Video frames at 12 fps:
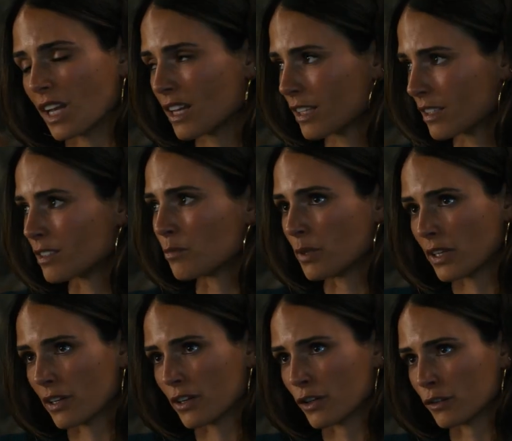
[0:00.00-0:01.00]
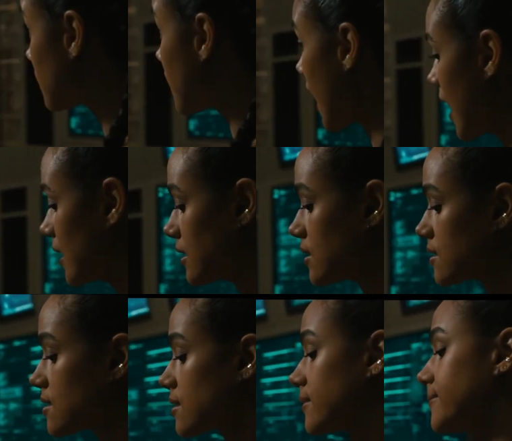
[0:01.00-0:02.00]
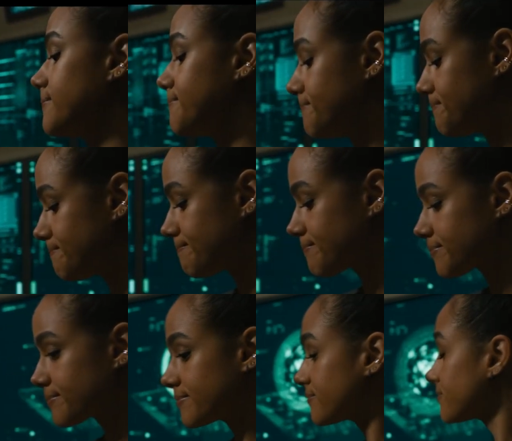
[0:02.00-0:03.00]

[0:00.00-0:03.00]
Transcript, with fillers: I need to be here. Ramsey then explains to everyone